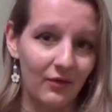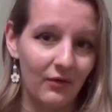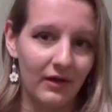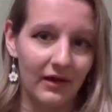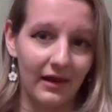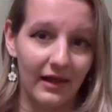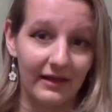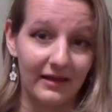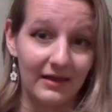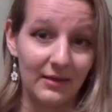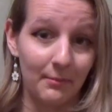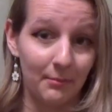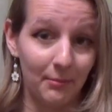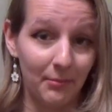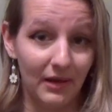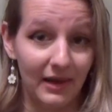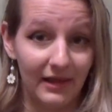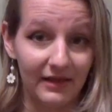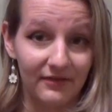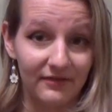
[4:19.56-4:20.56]
like
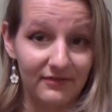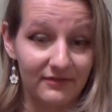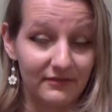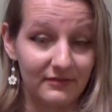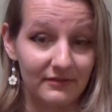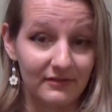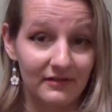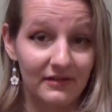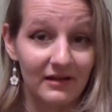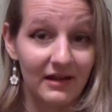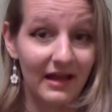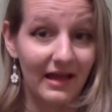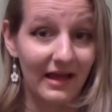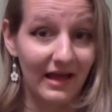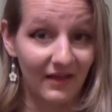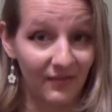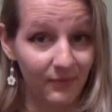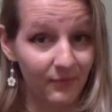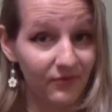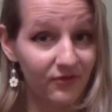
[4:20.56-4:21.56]
blazer
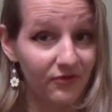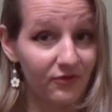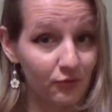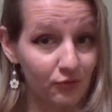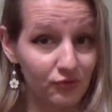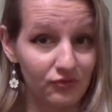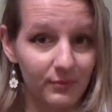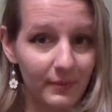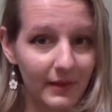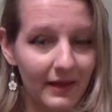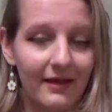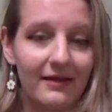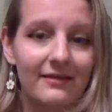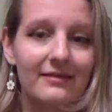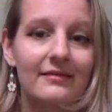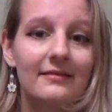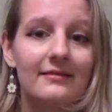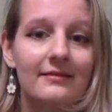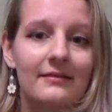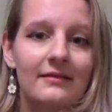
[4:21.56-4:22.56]
and suit
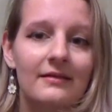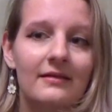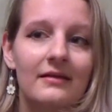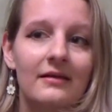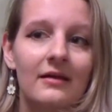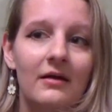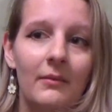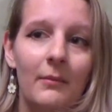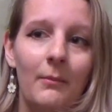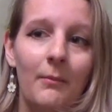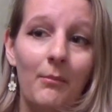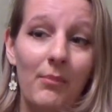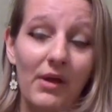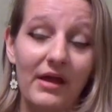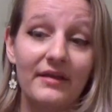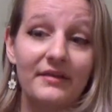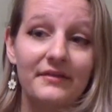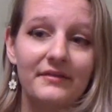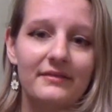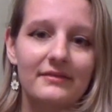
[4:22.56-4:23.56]
pants,
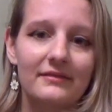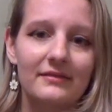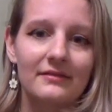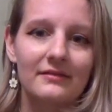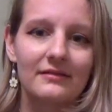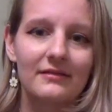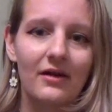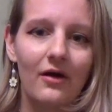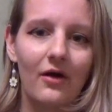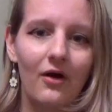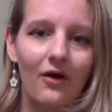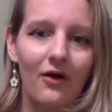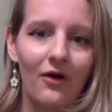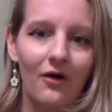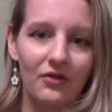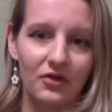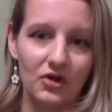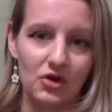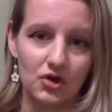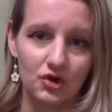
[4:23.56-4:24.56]
based
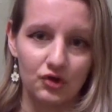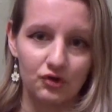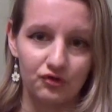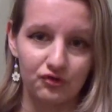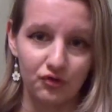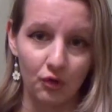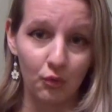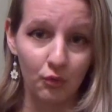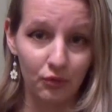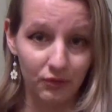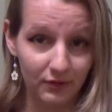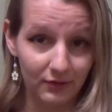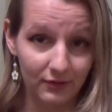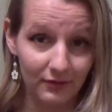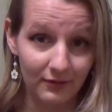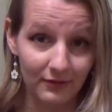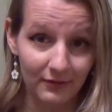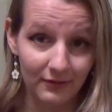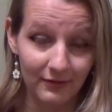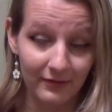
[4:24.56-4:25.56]
on a joke
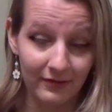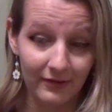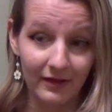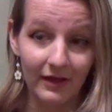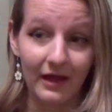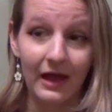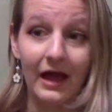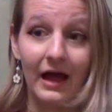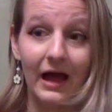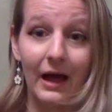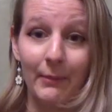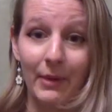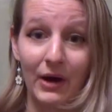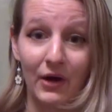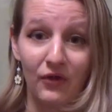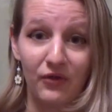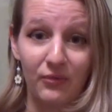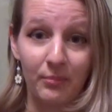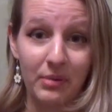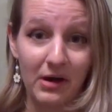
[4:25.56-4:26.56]

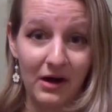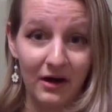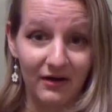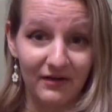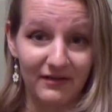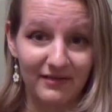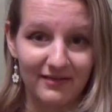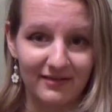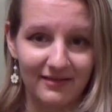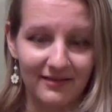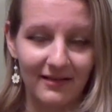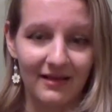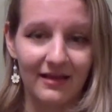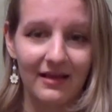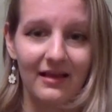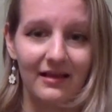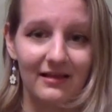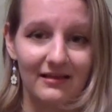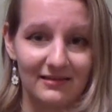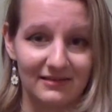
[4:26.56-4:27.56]
about pugs
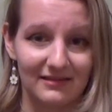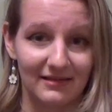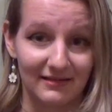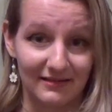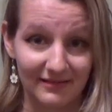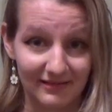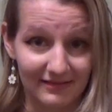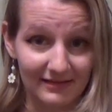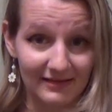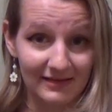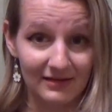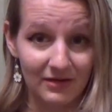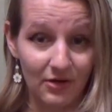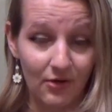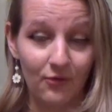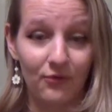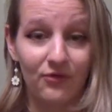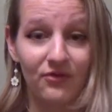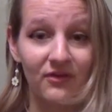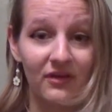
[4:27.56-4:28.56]
and
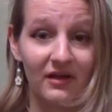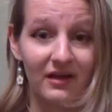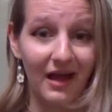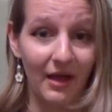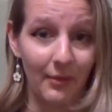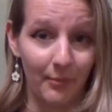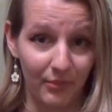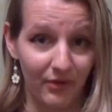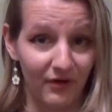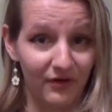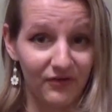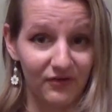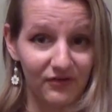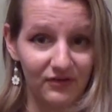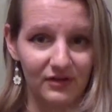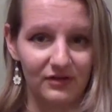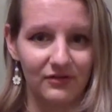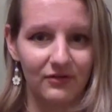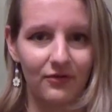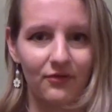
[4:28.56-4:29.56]
tuxedos and
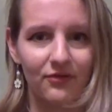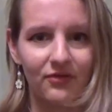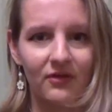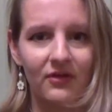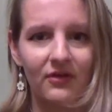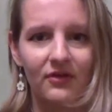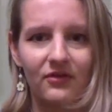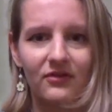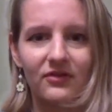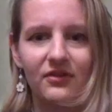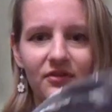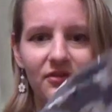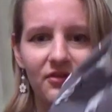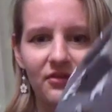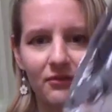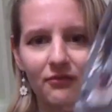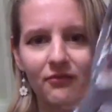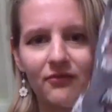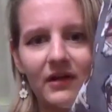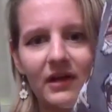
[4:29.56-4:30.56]
pugzedos. So this is
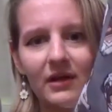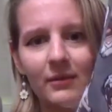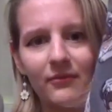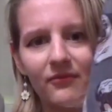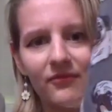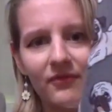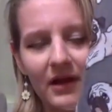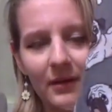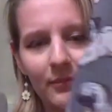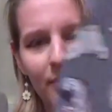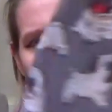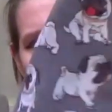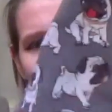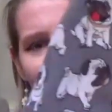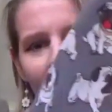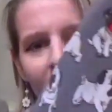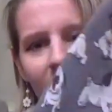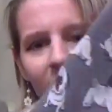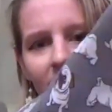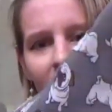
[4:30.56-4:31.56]
the
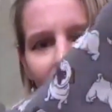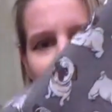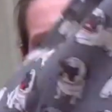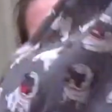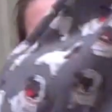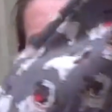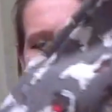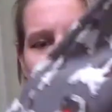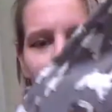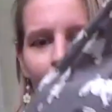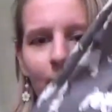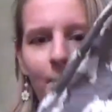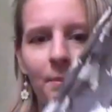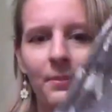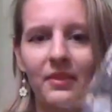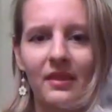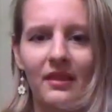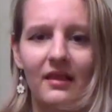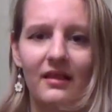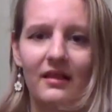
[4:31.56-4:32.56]
fabric.
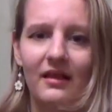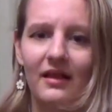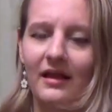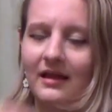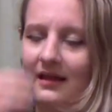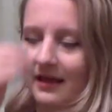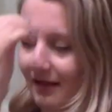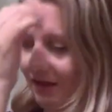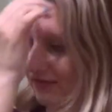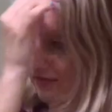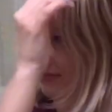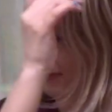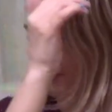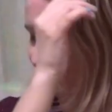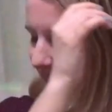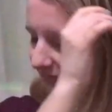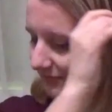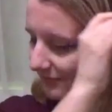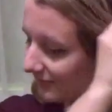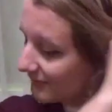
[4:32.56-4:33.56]
Again,
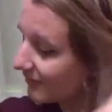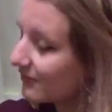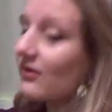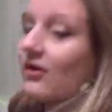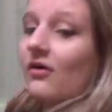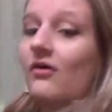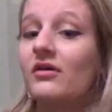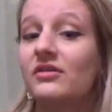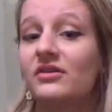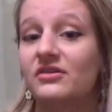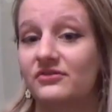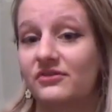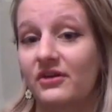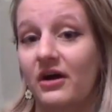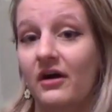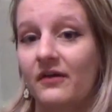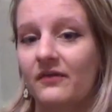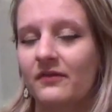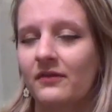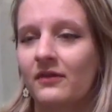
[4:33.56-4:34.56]
this is already
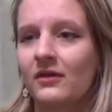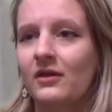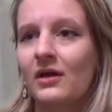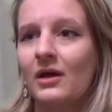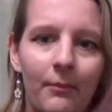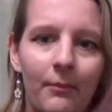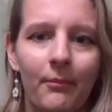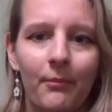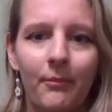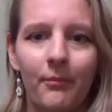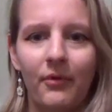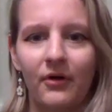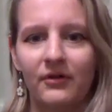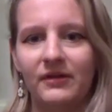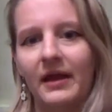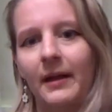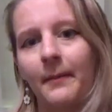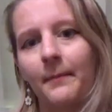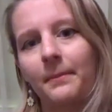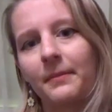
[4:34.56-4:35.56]
done, but
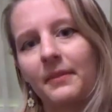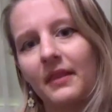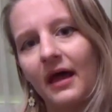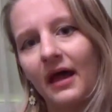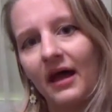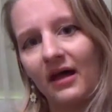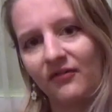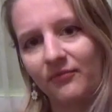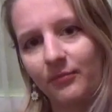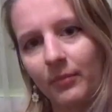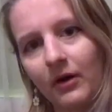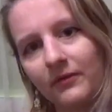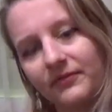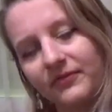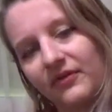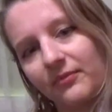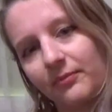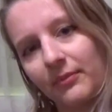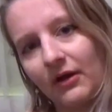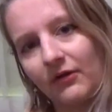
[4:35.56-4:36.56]
yeah, I've bought
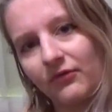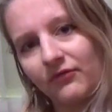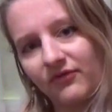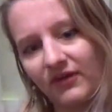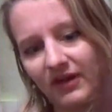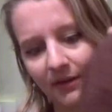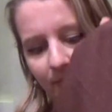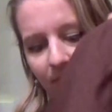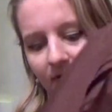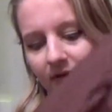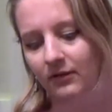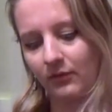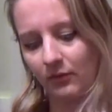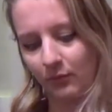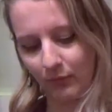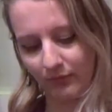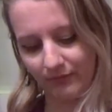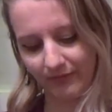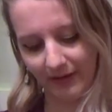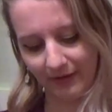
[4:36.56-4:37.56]
this brown fabric
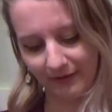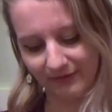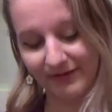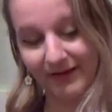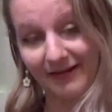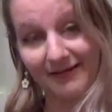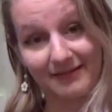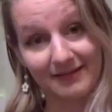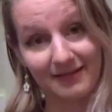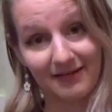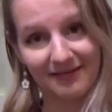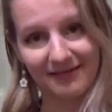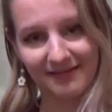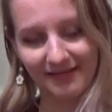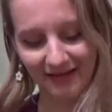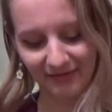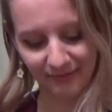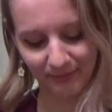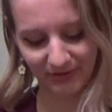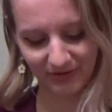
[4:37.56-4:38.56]
without his
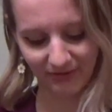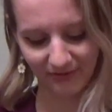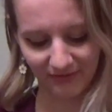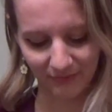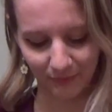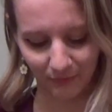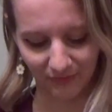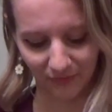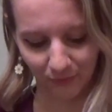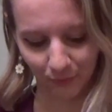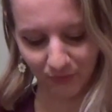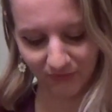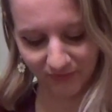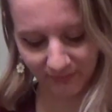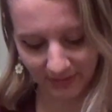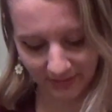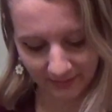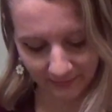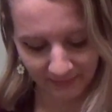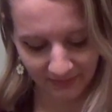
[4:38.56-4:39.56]
consent because he wasn't with
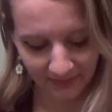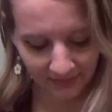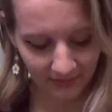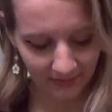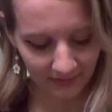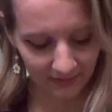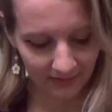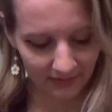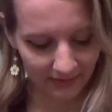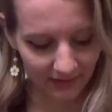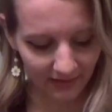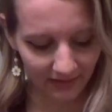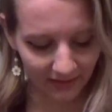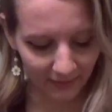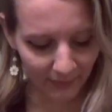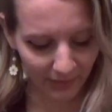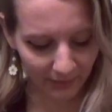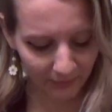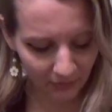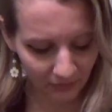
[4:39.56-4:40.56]
me.
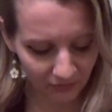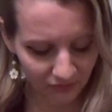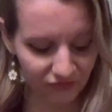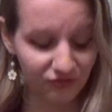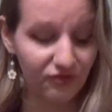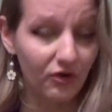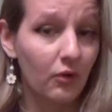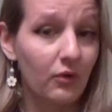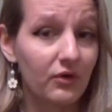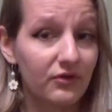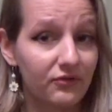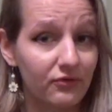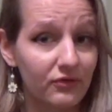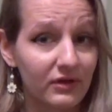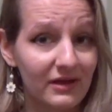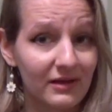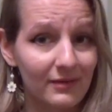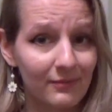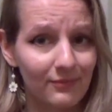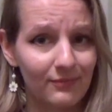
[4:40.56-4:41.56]
I'm gonna show it to
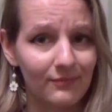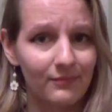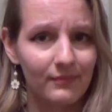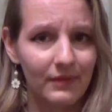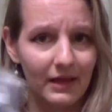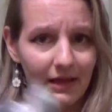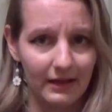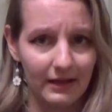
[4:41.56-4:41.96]
him.